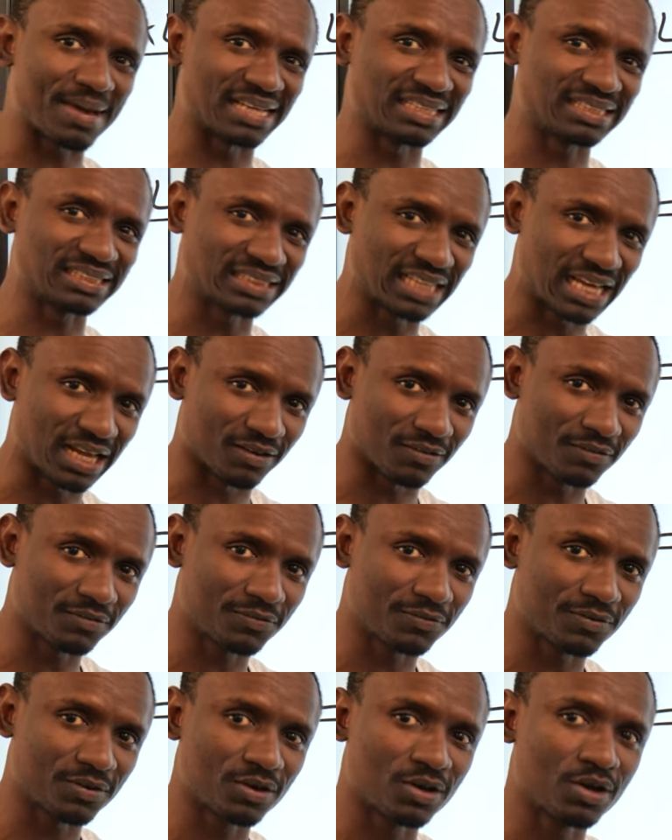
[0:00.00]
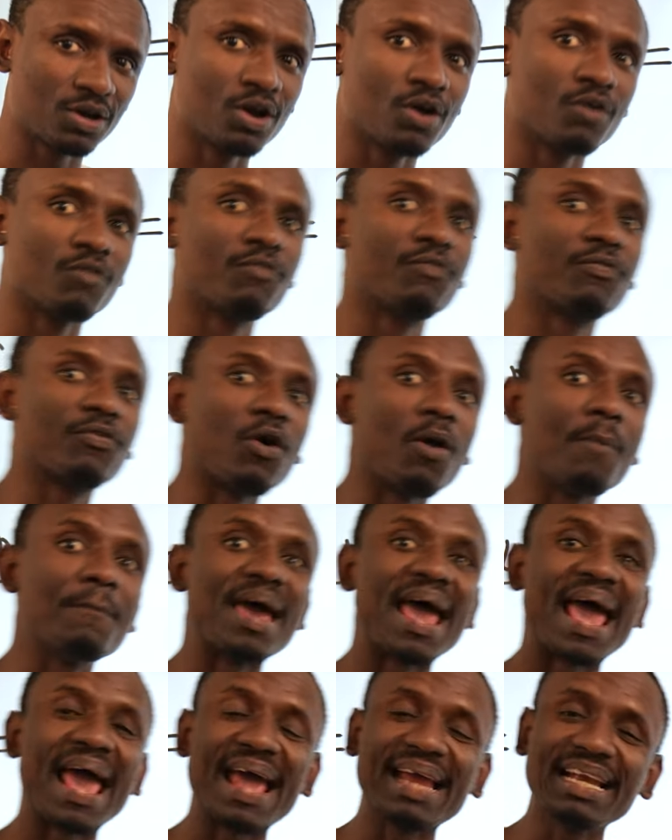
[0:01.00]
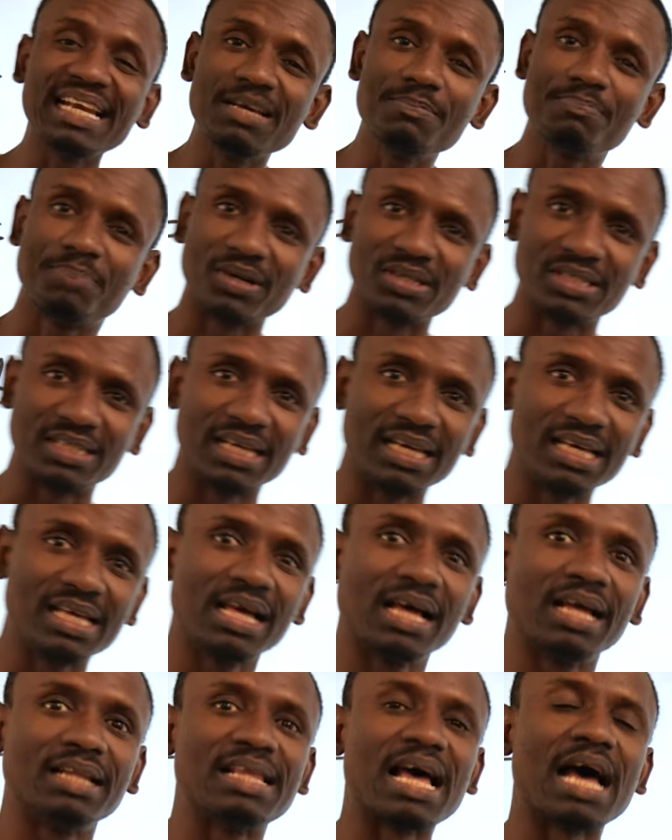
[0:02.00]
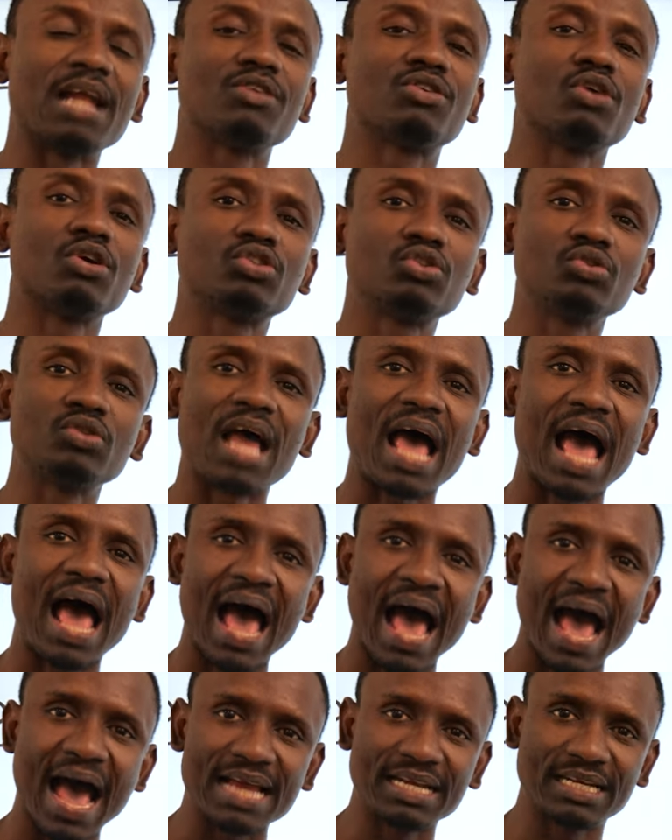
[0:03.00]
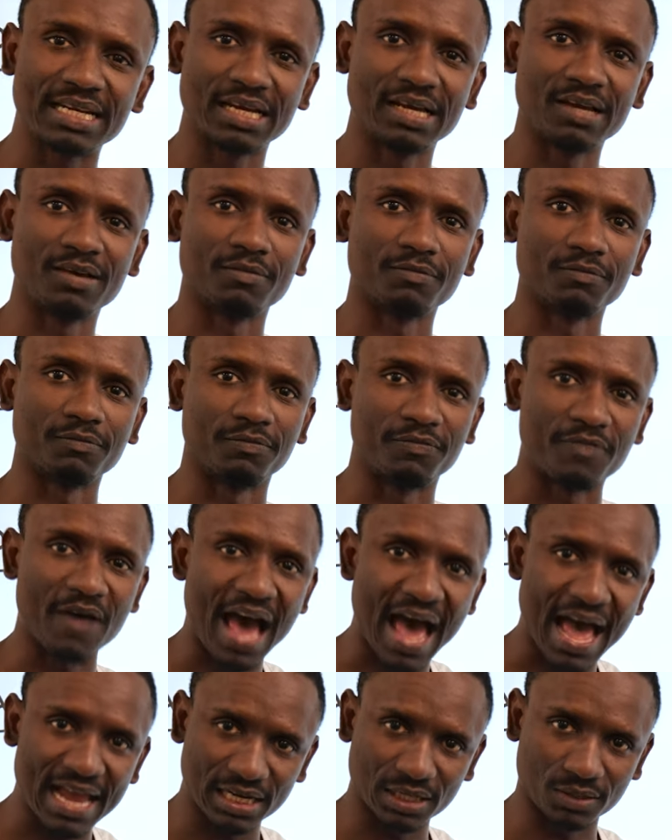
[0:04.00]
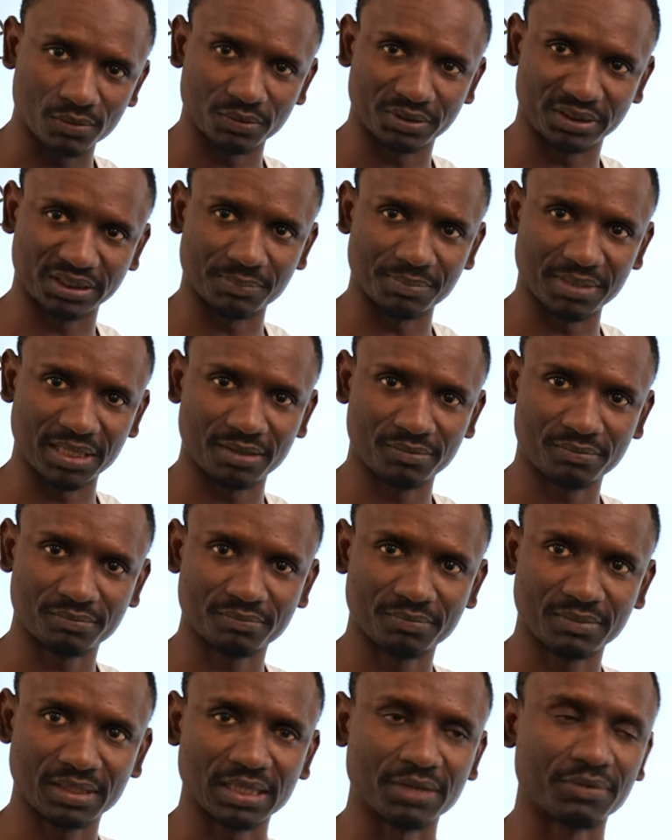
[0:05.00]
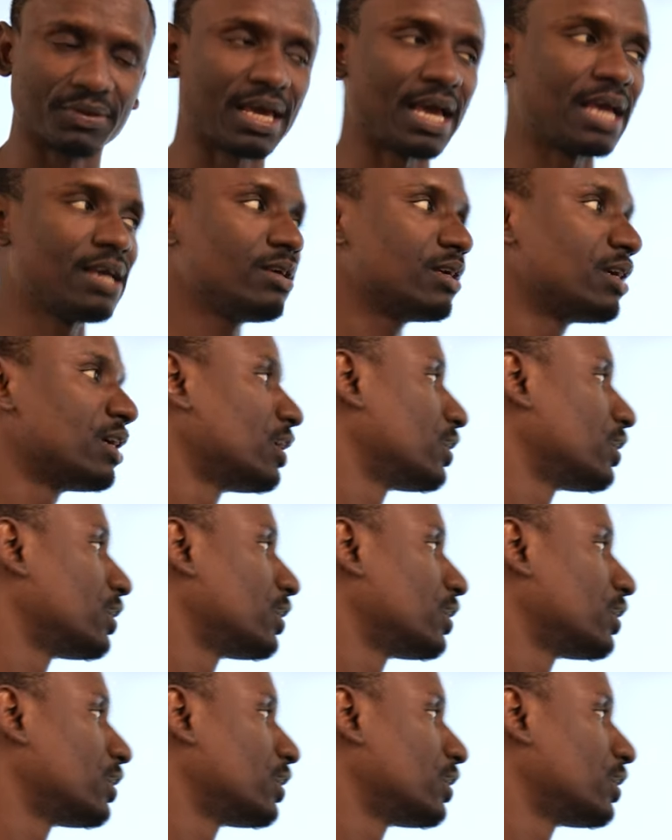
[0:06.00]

myself from anybody that doesn't add value to me, okay?